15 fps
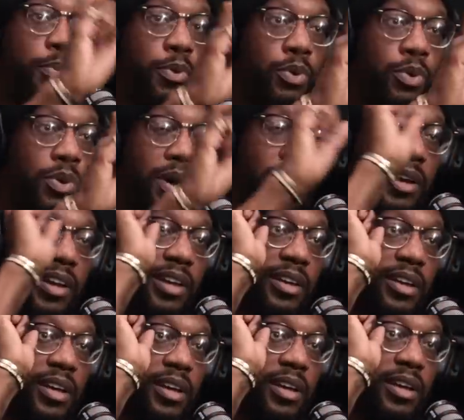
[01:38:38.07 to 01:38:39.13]
Liverpool,
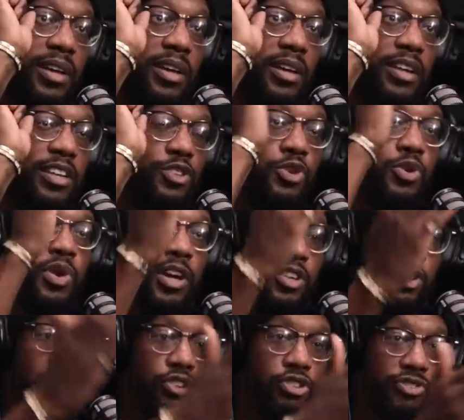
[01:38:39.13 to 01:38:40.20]

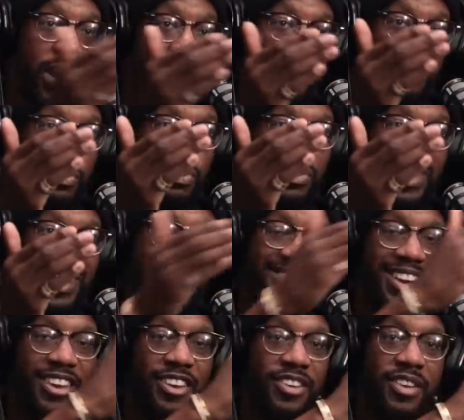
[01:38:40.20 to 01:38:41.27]
your strike force
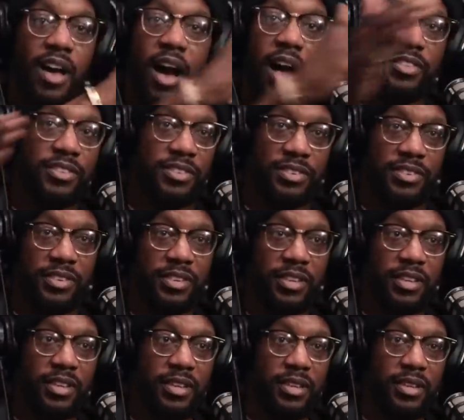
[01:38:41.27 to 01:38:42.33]
is nuts.